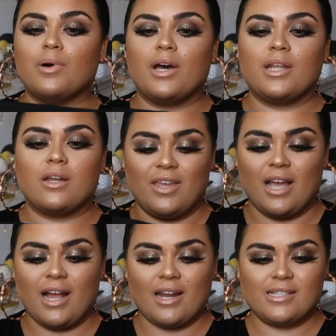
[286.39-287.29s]
but I
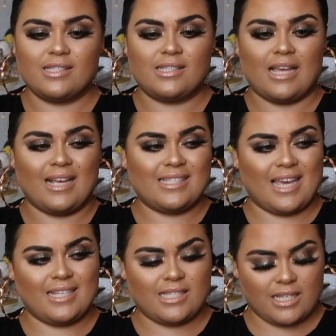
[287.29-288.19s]
think I got a size
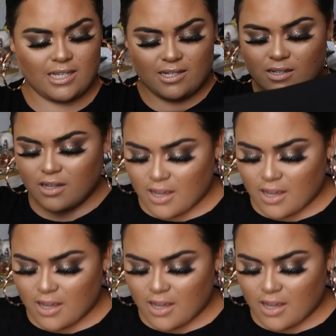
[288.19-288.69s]
18.